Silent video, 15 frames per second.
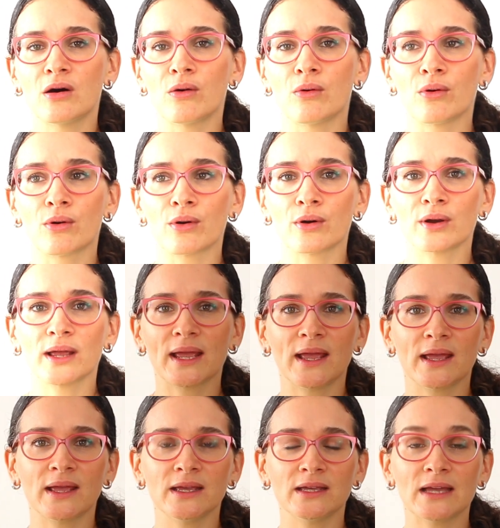or
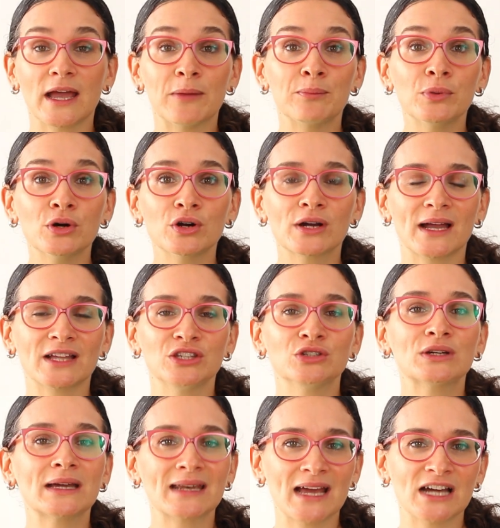a book and you
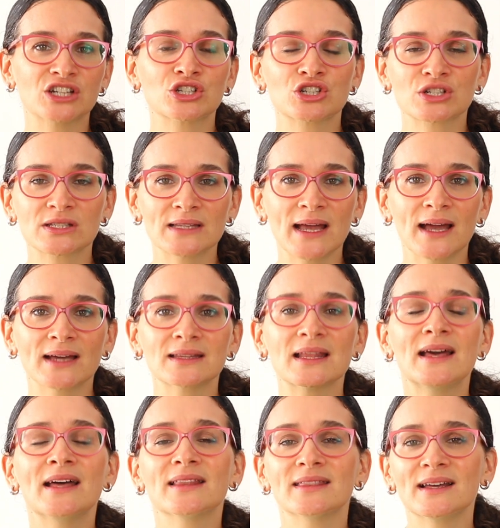can understand,
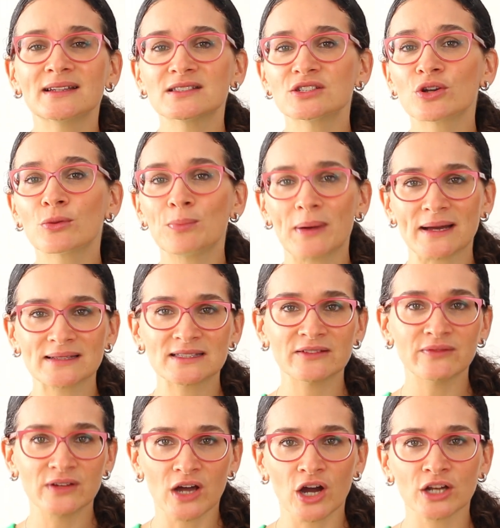that's your
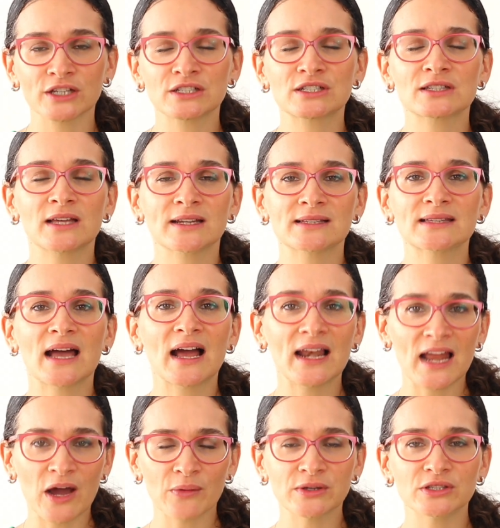passive knowledge that is
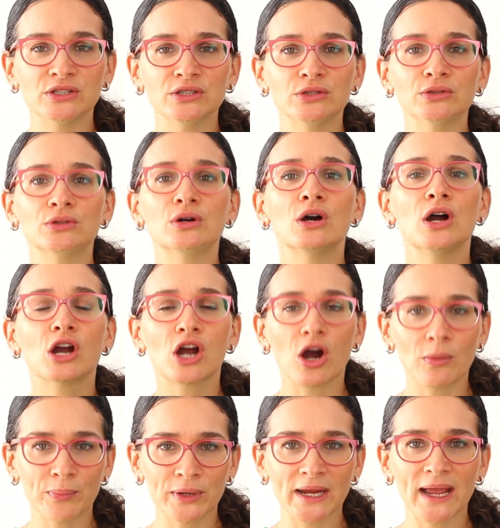allowing you
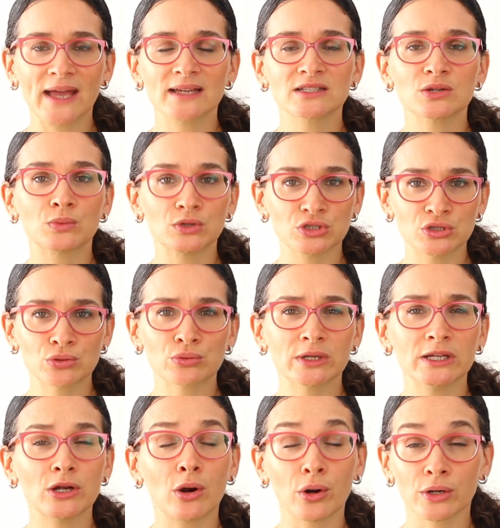comprehend what you
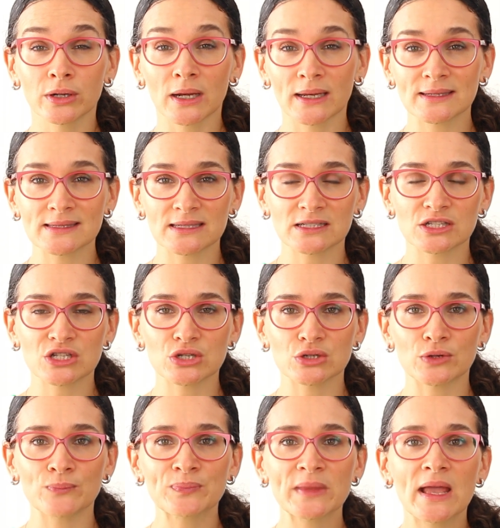read or you listen
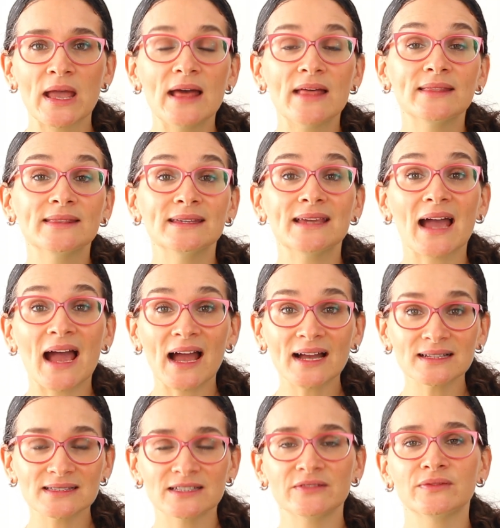to. The
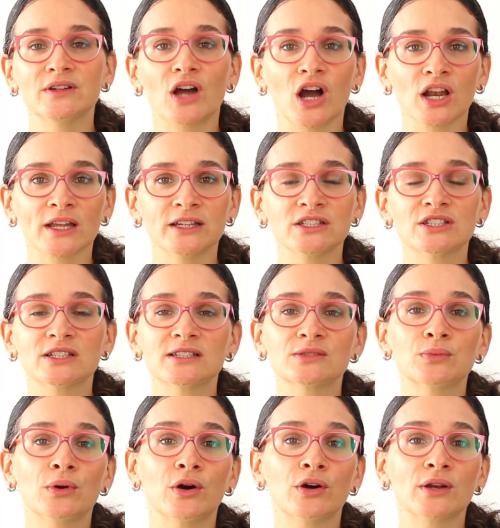active knowledge is
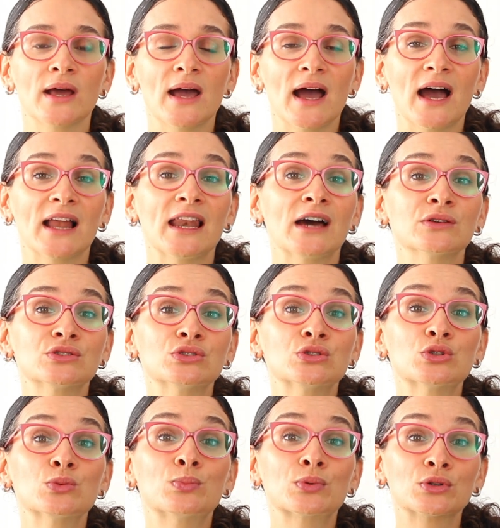what allows you
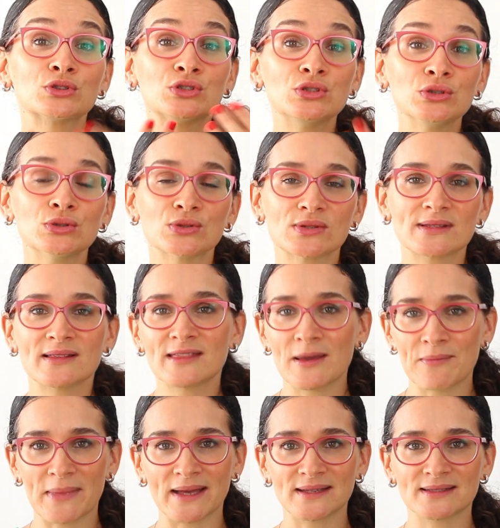to produce
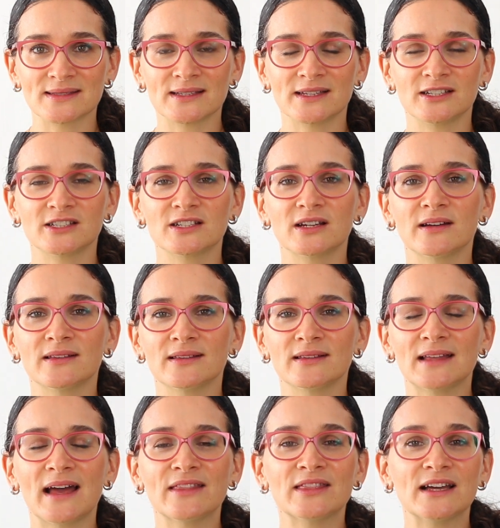the message
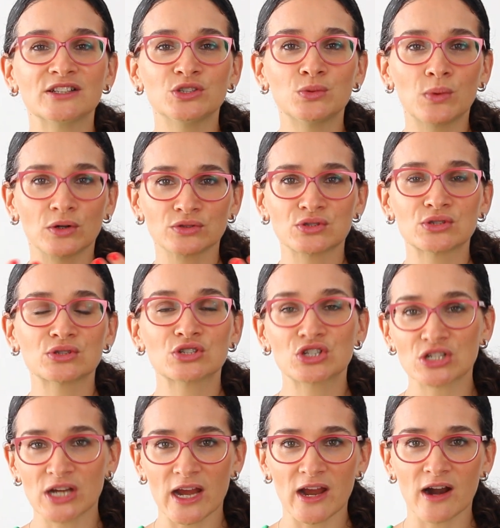that you want to
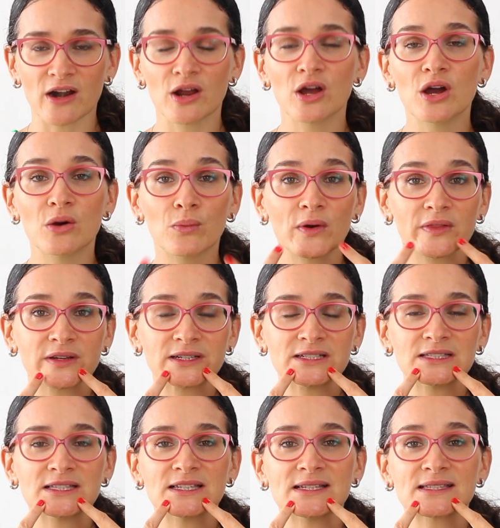share, whether
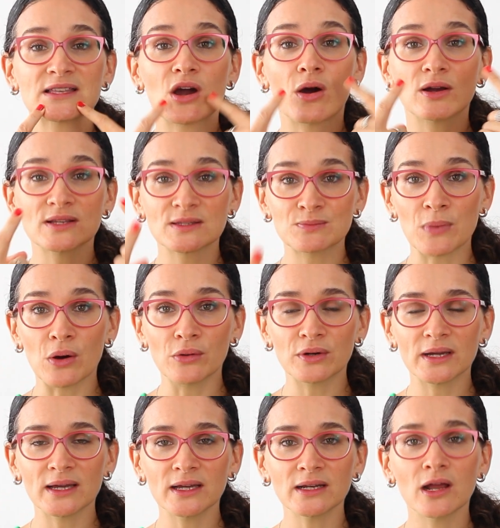it is
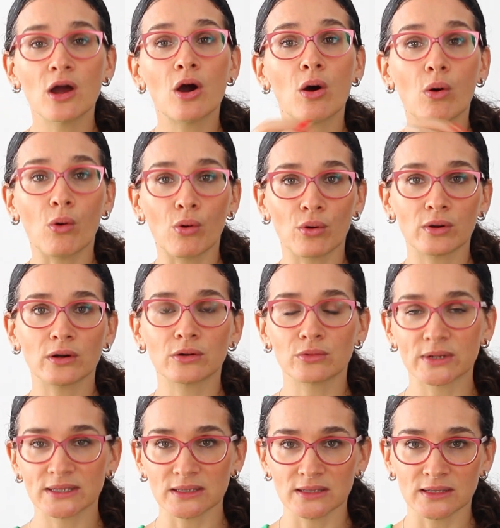spoken or
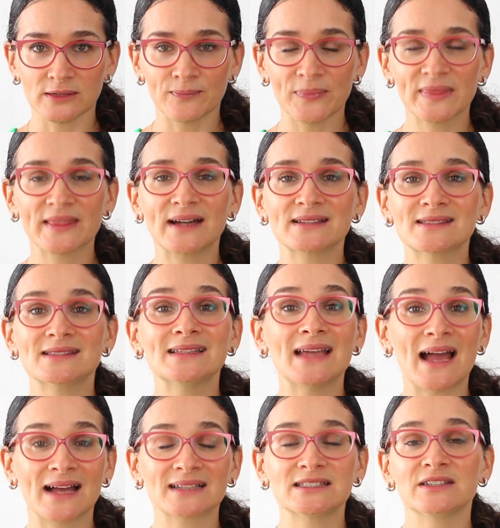written. That's the
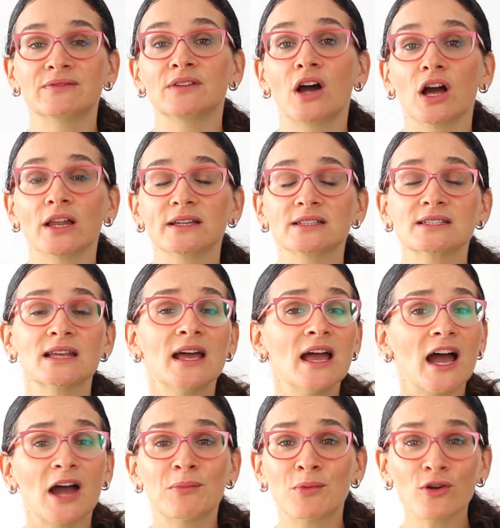active knowledge.
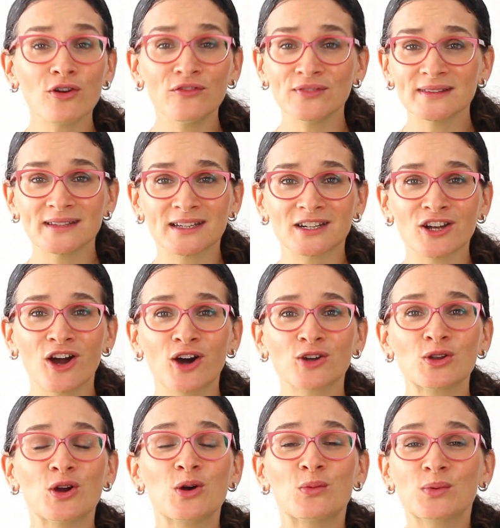And more often than
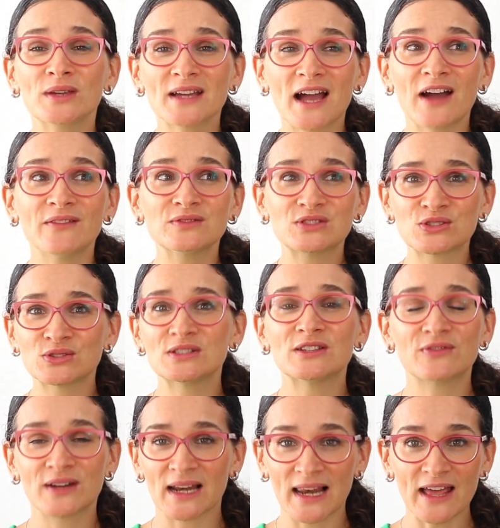not, we have two
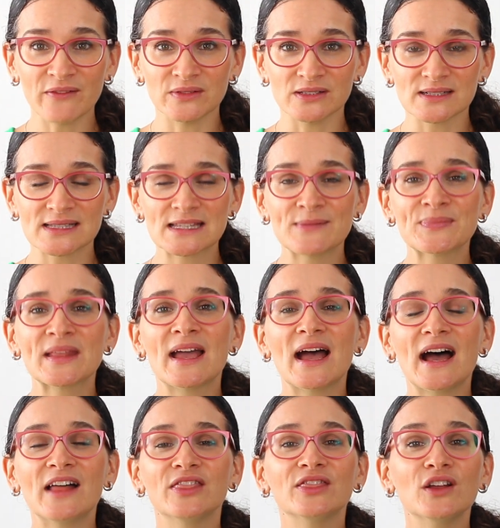different levels.
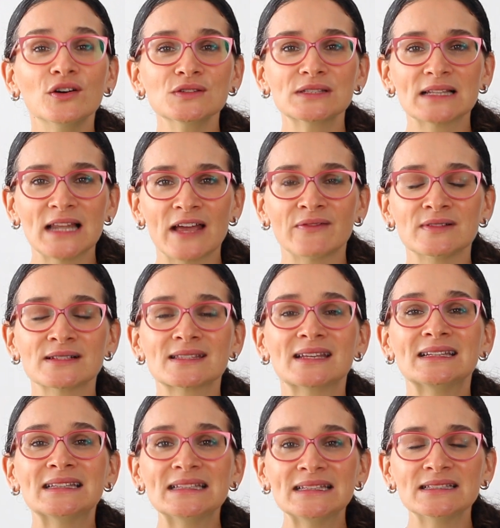And those levels
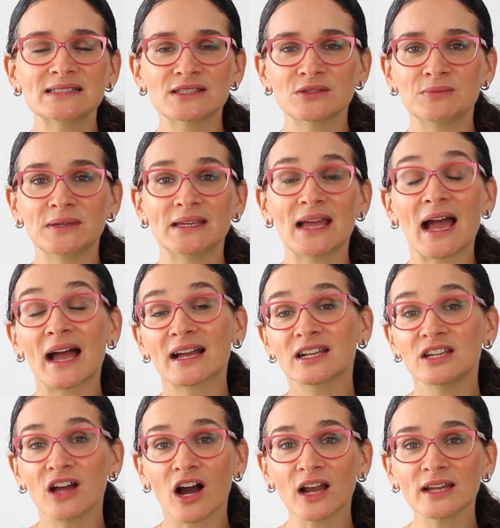need to be
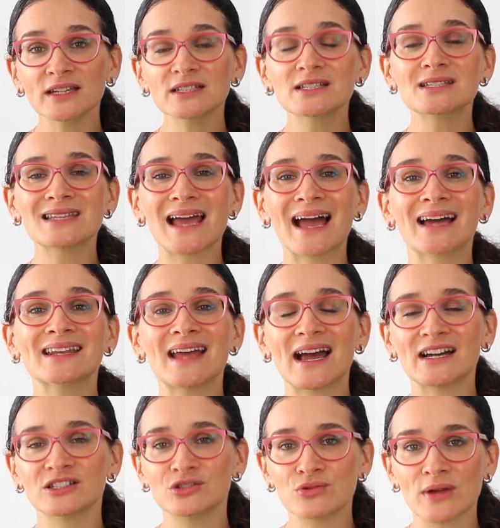acknowledged and
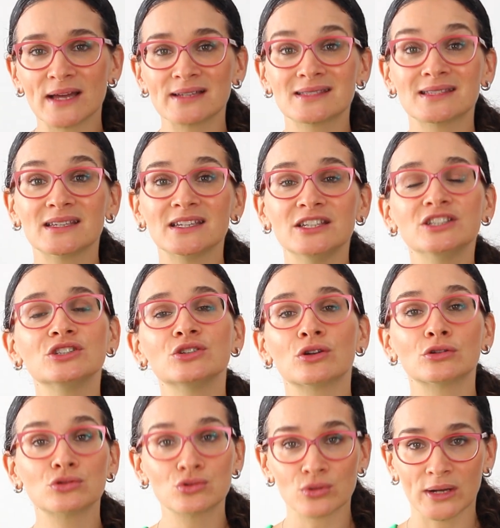addressed in
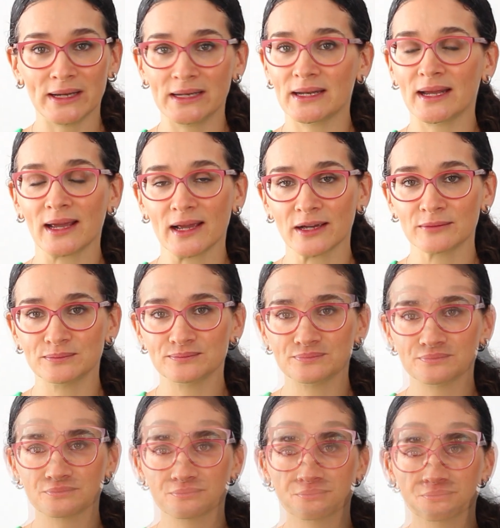your training.
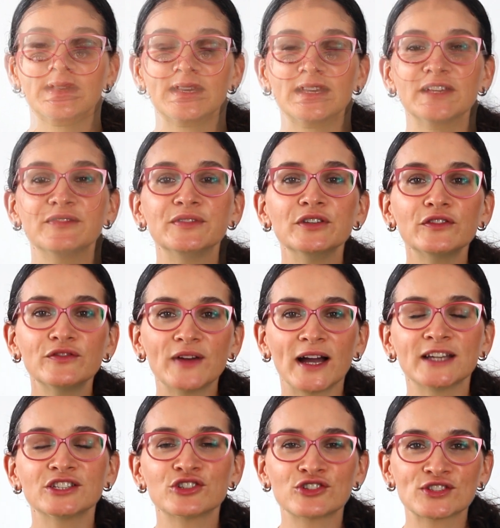If you
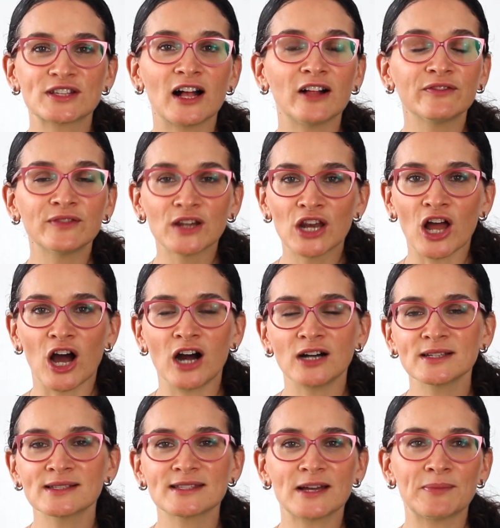find yourself
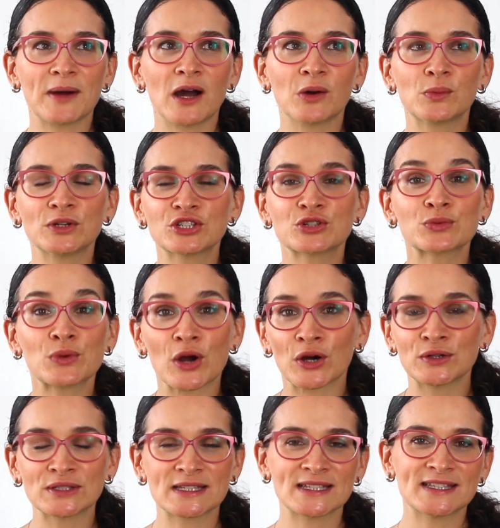lost about which
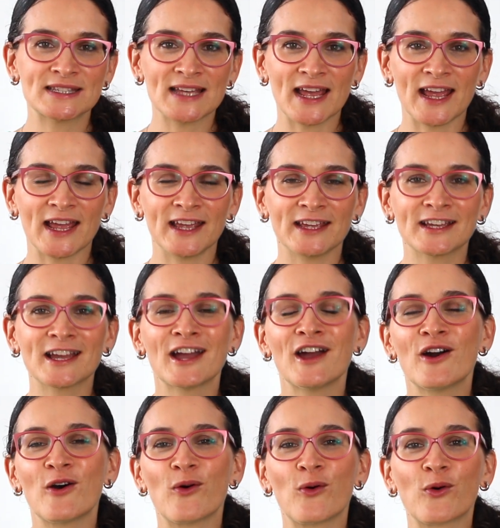road to take,
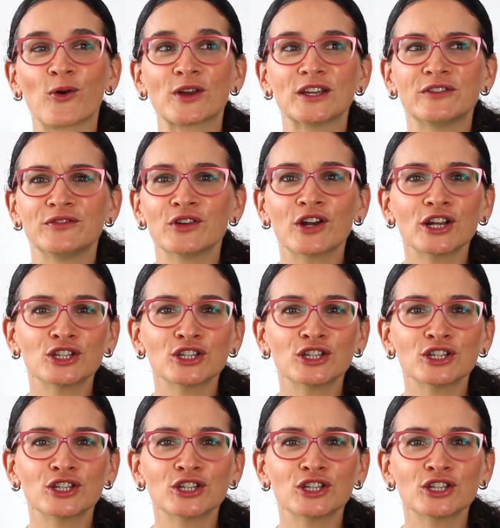or if you're